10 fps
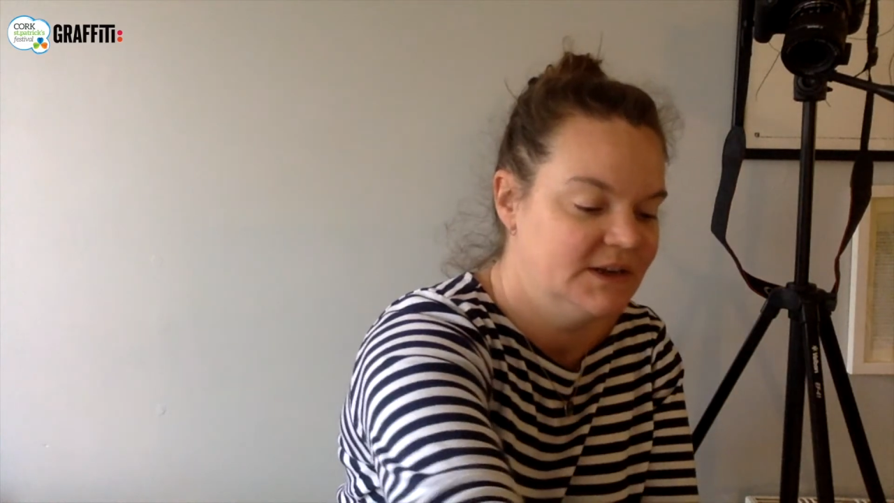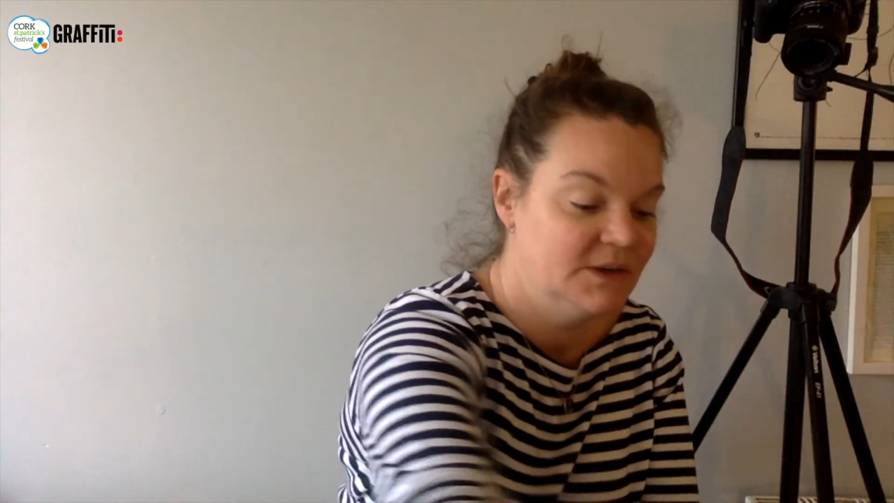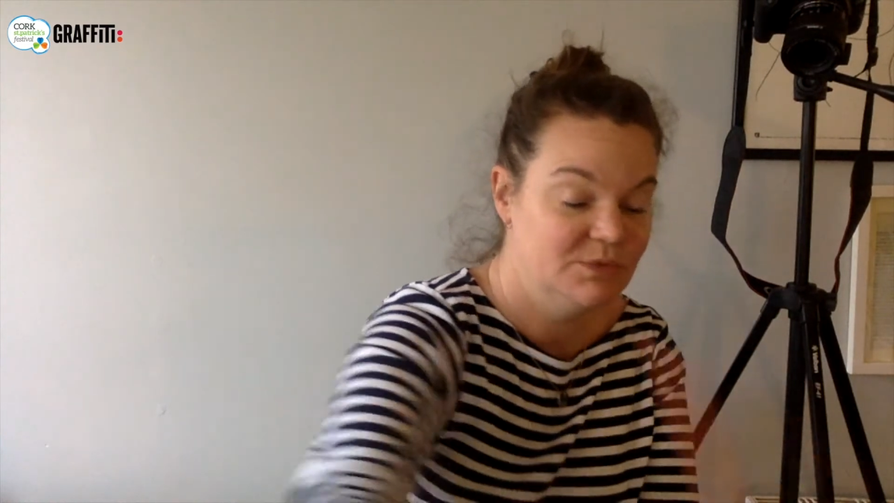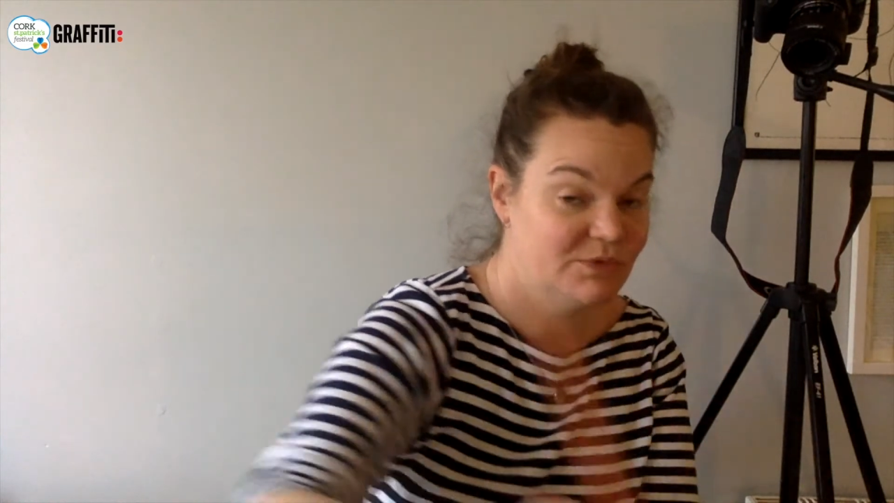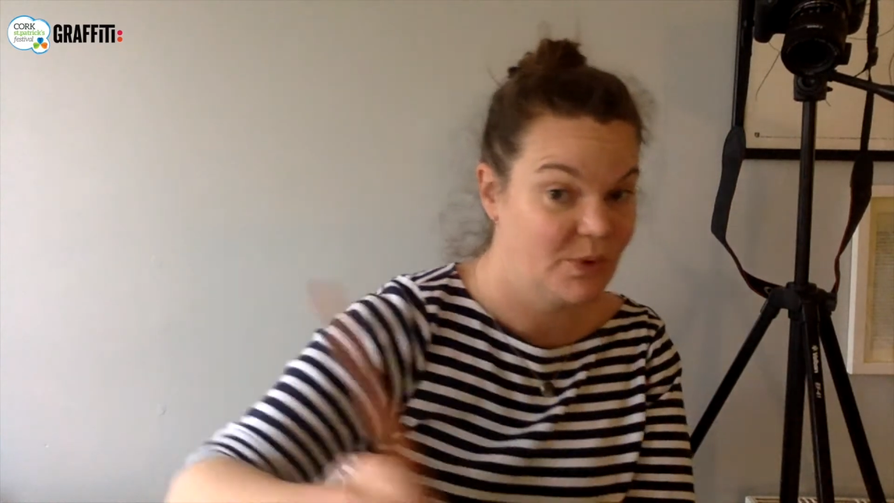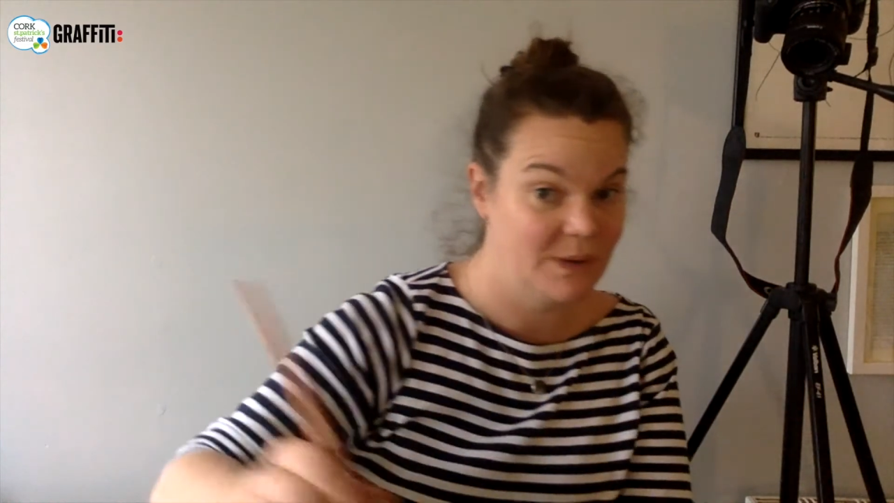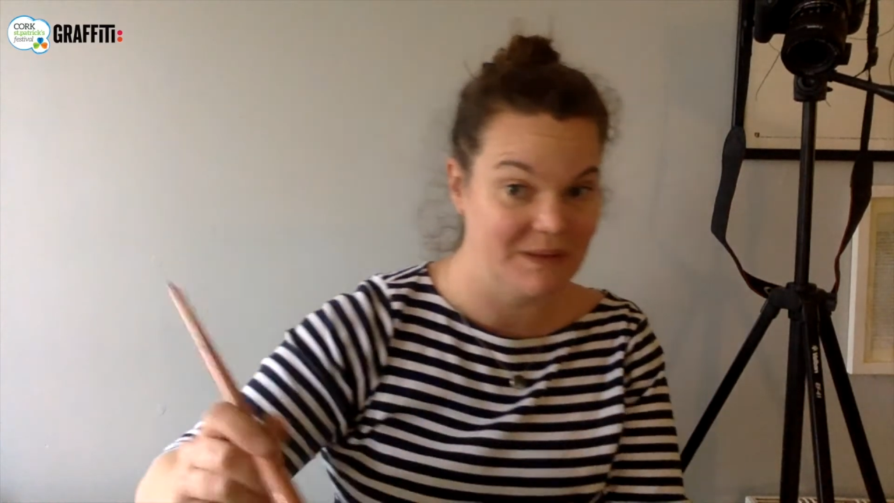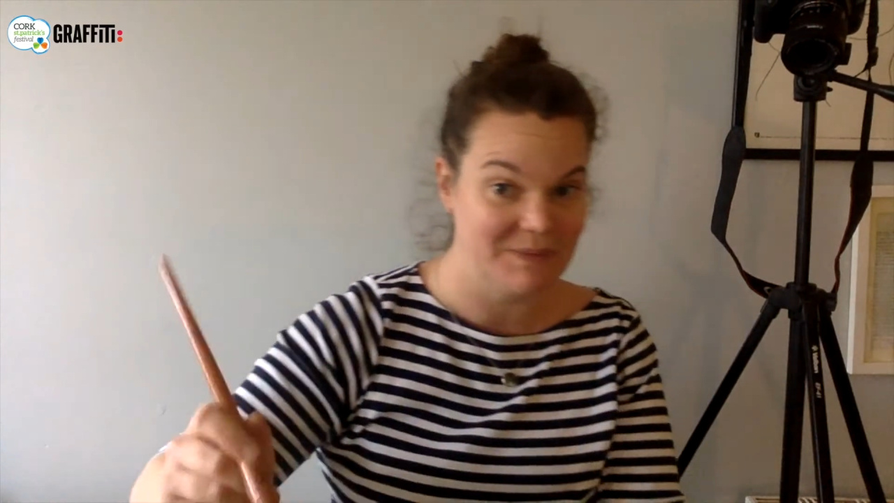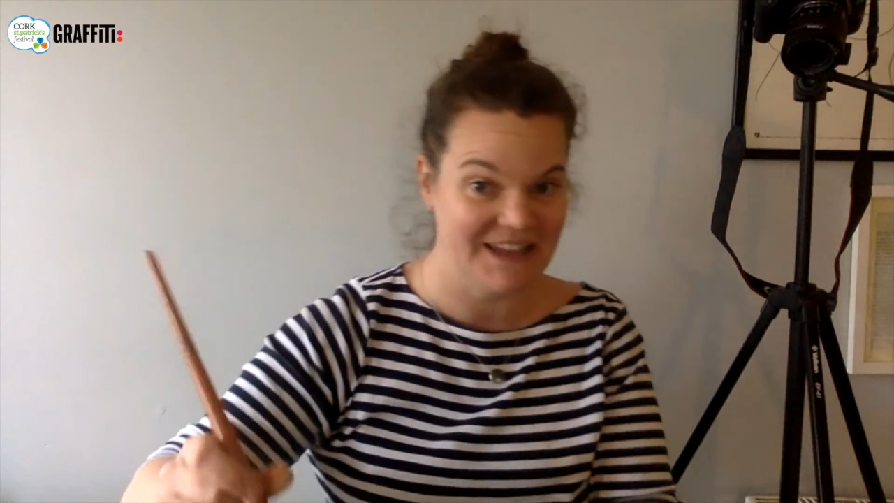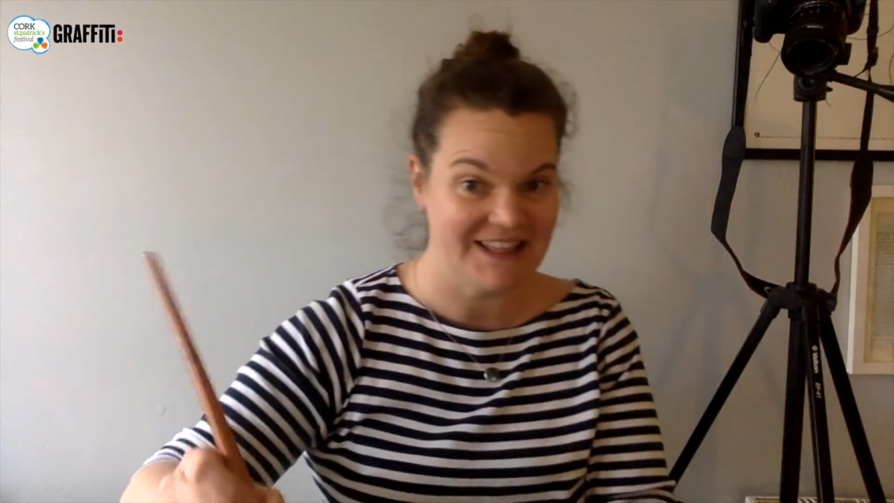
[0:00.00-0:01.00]
before I
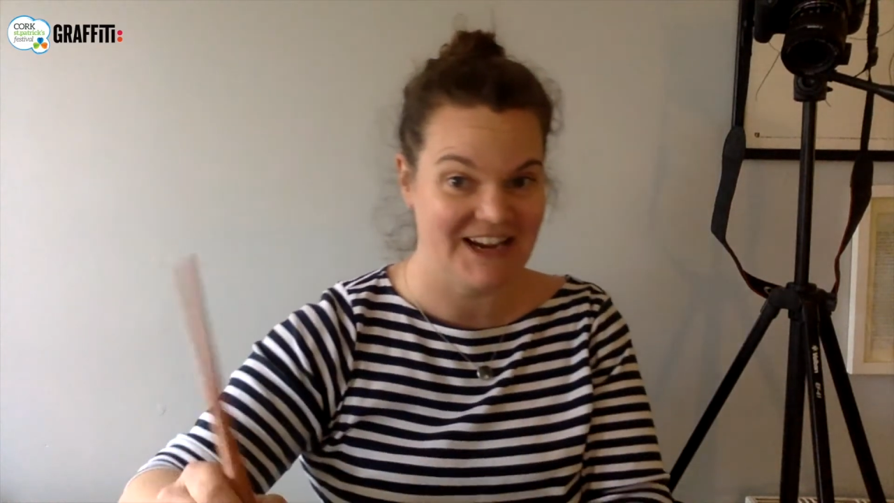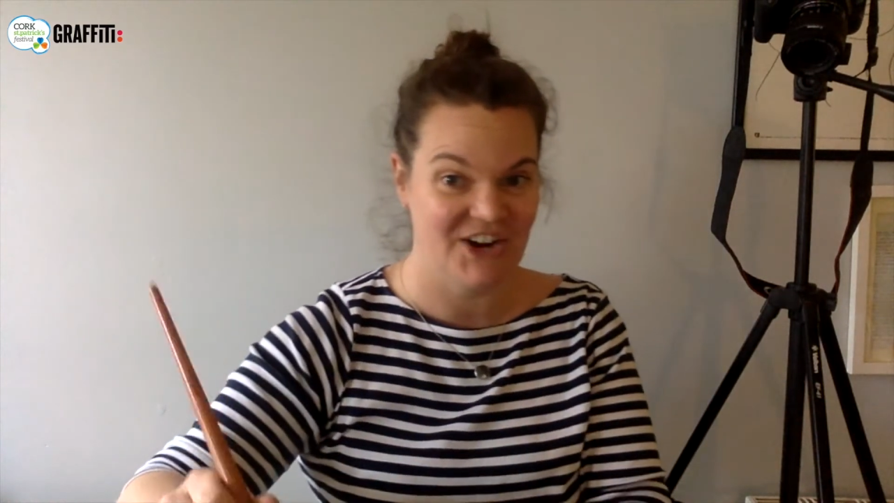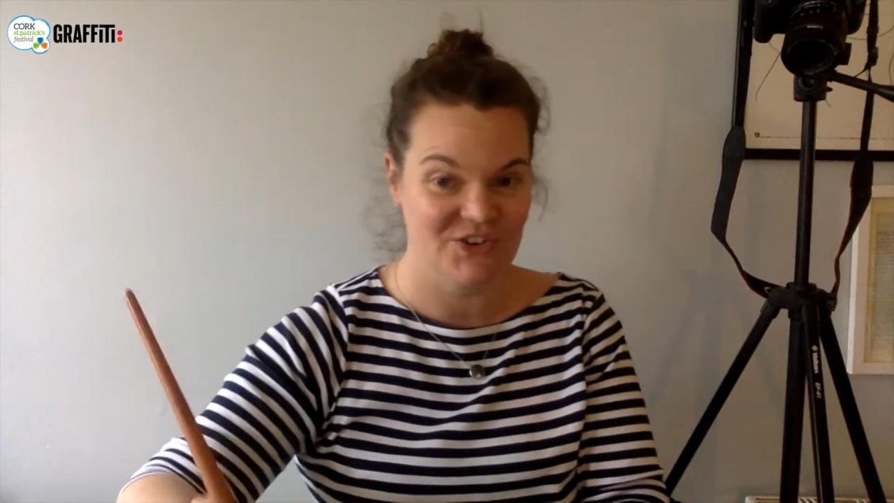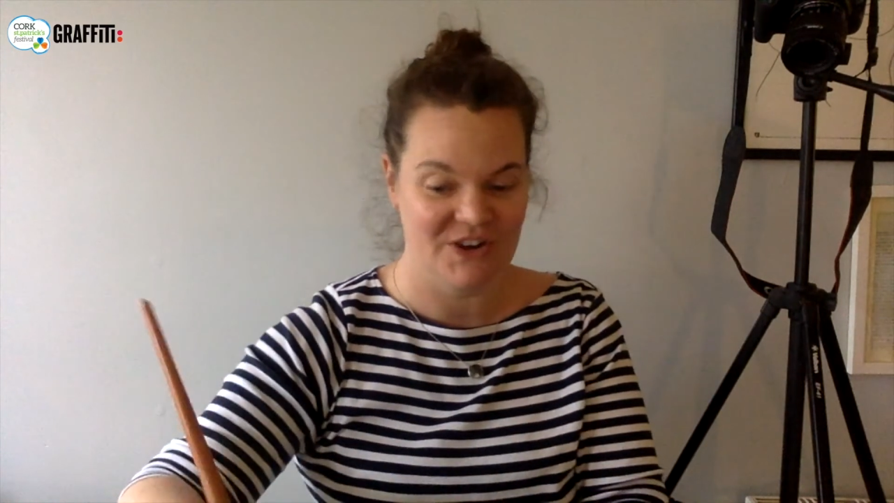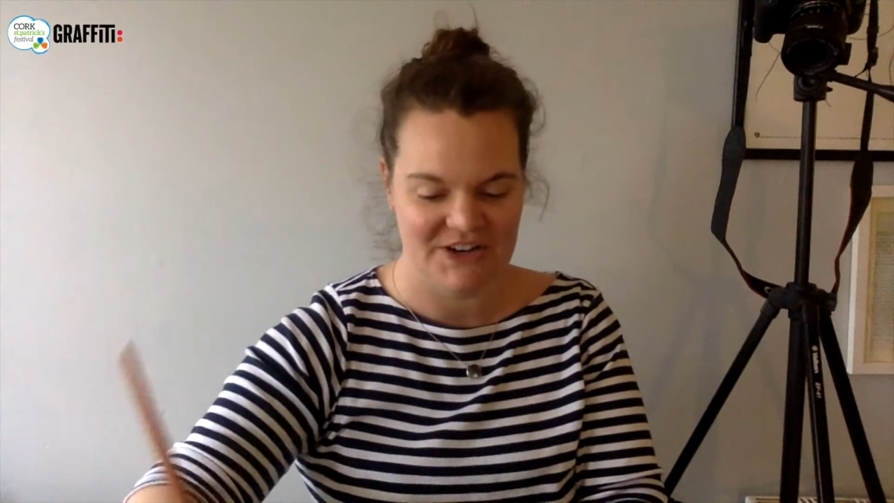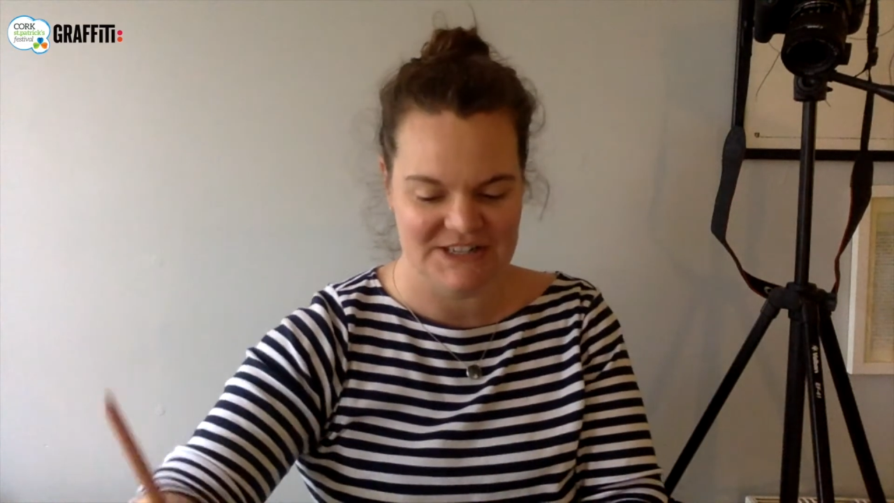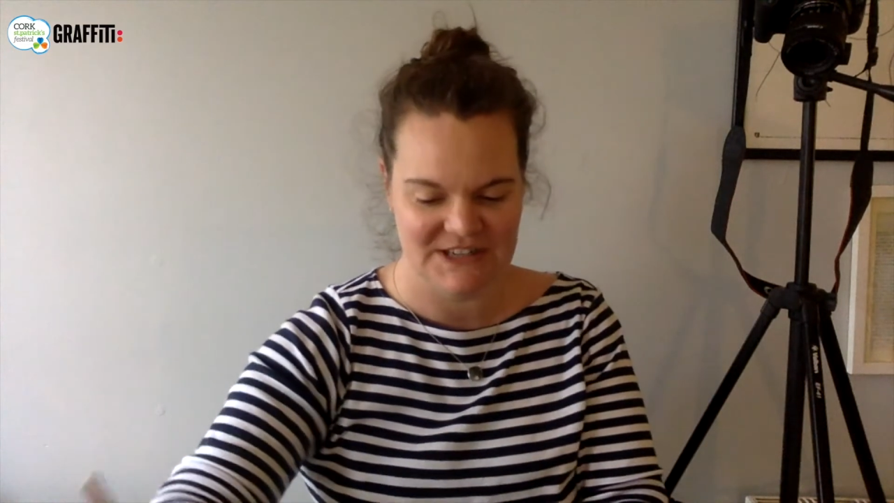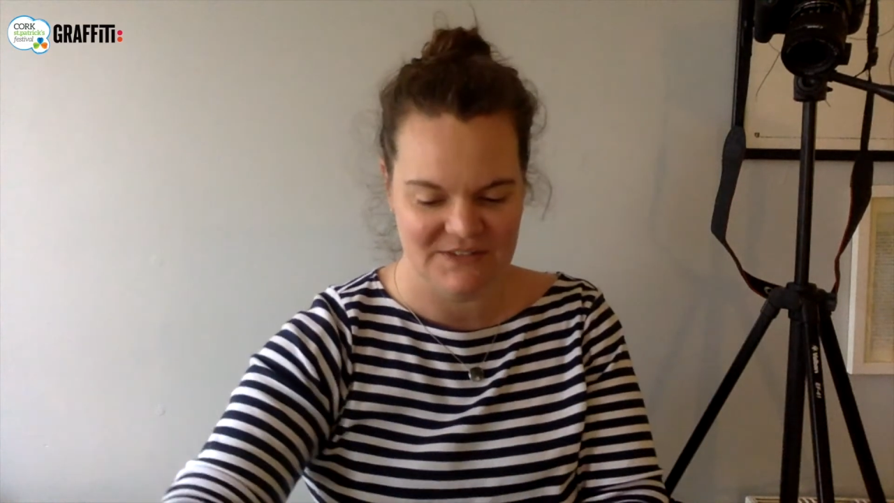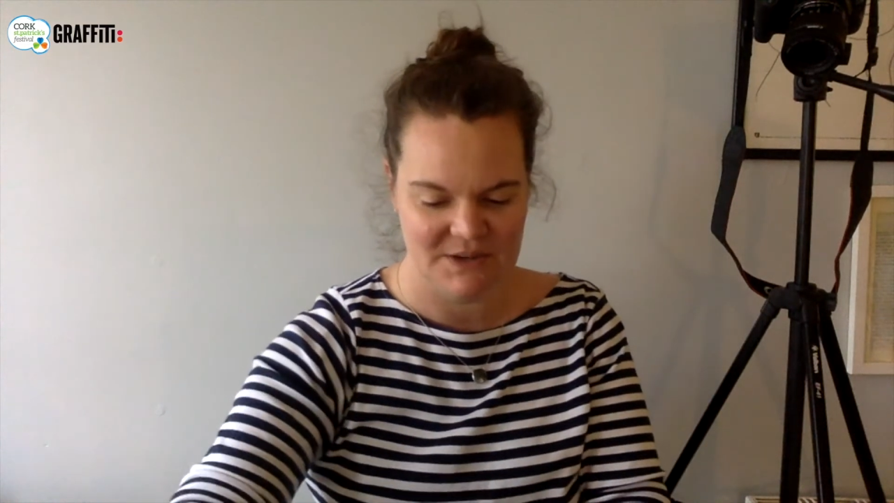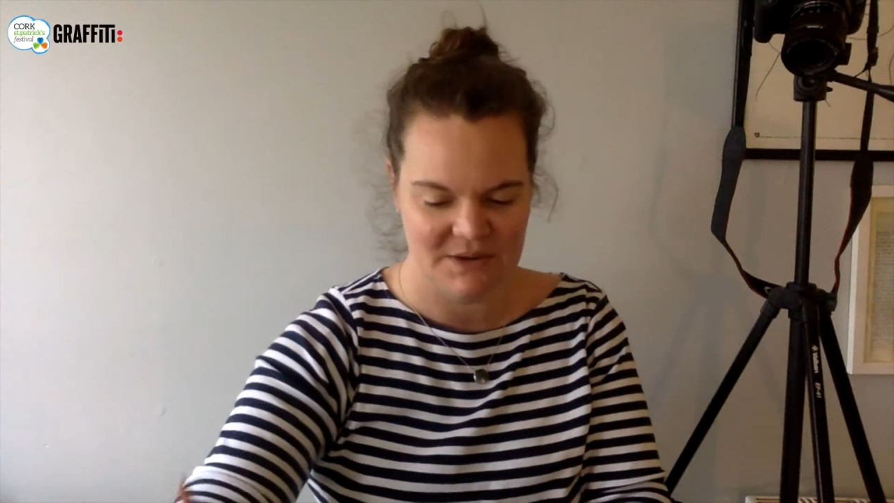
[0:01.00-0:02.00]
maybe get the hairdryer to
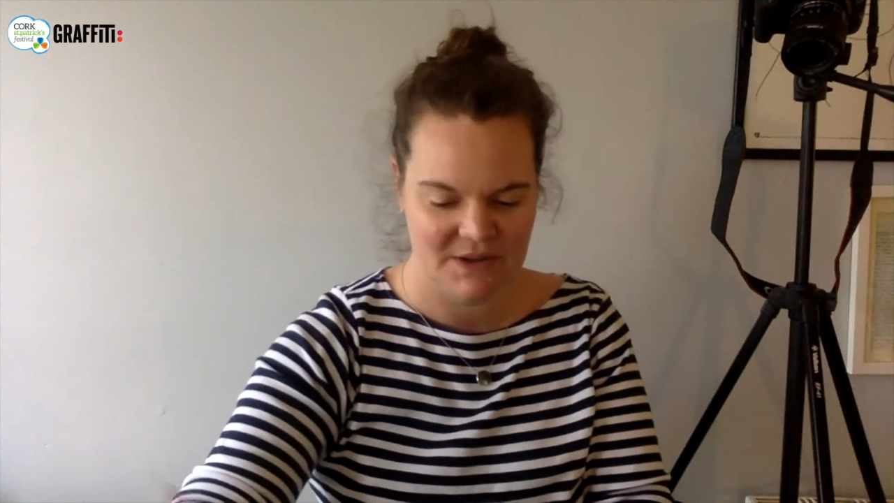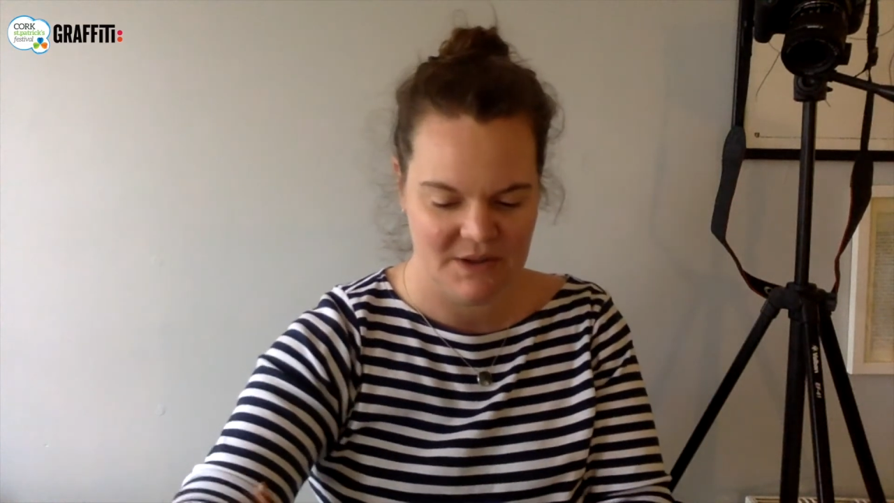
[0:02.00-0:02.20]
give it a,